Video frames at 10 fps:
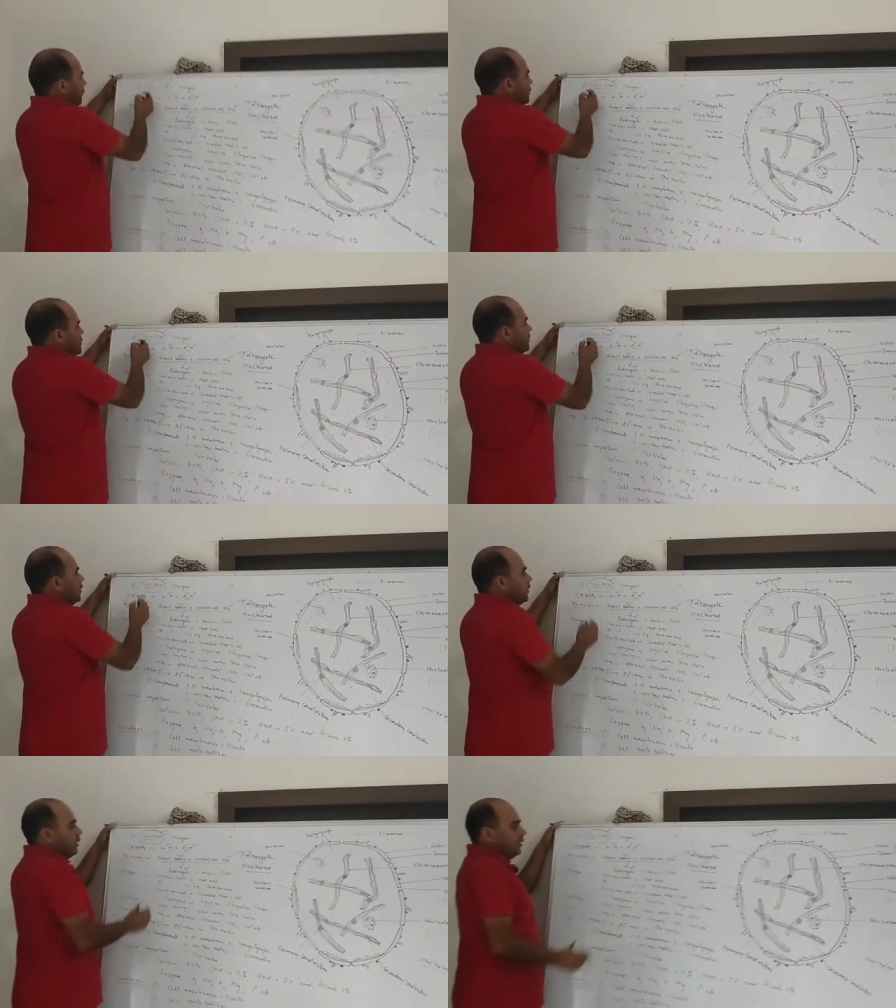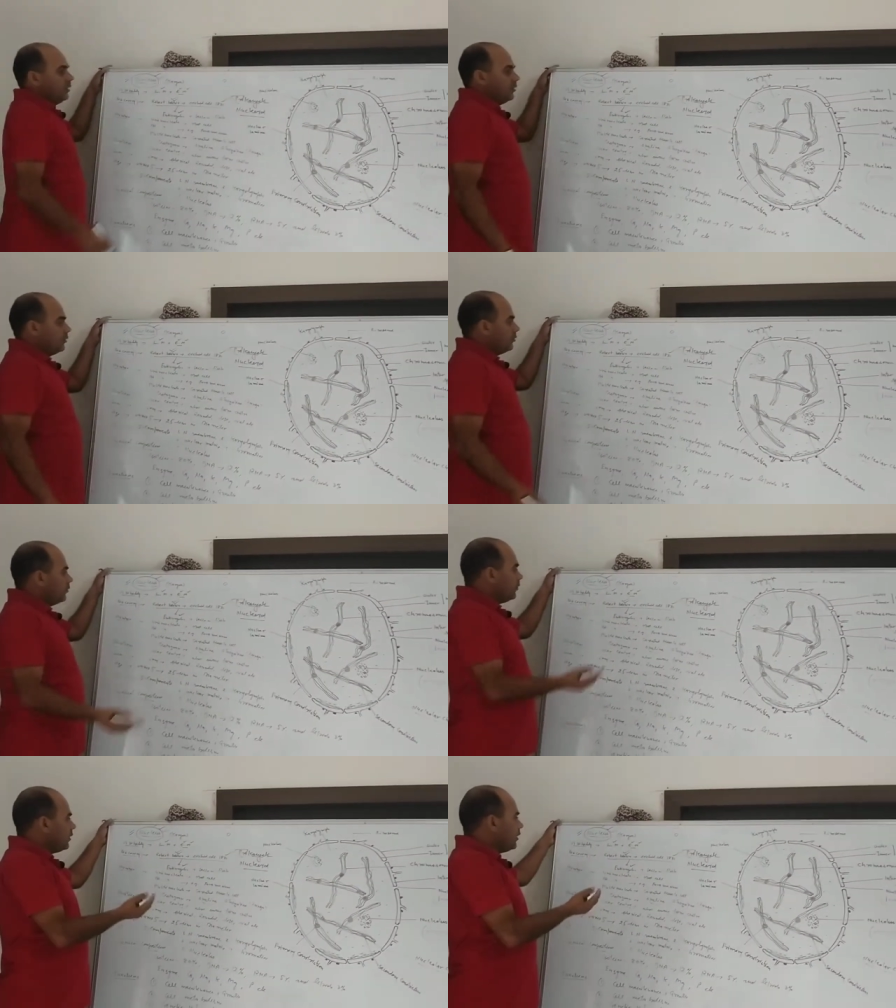Visibility:
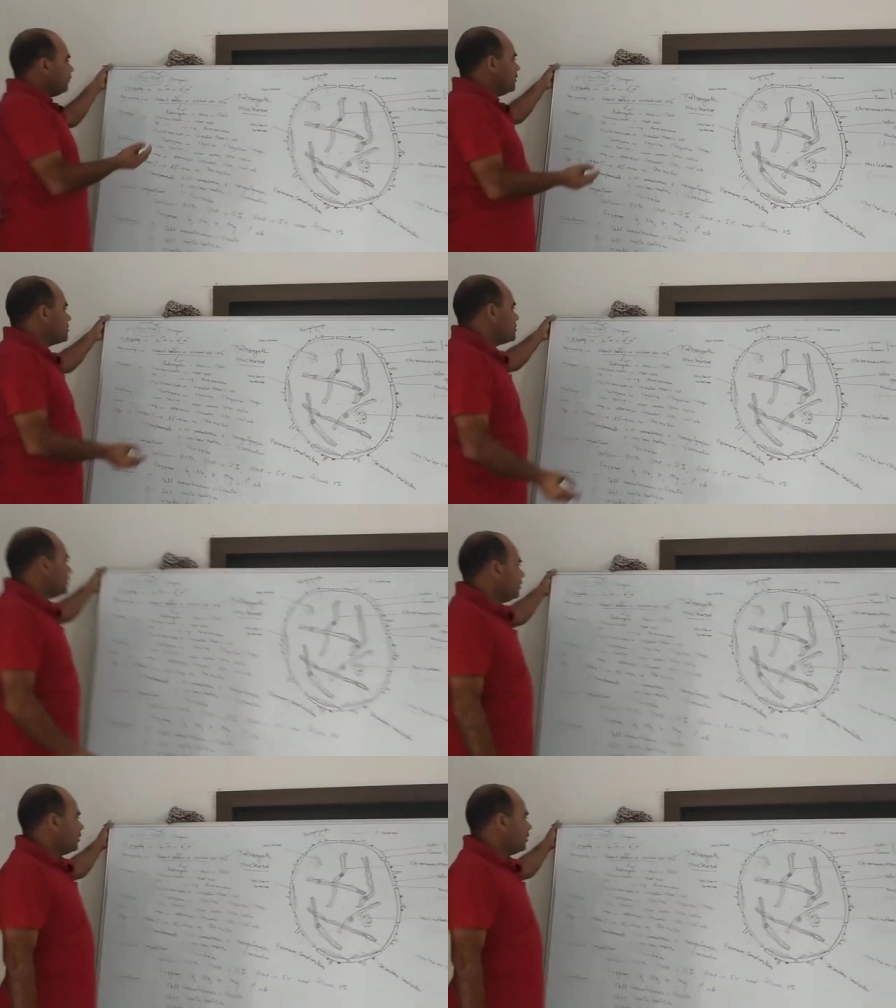we can be seen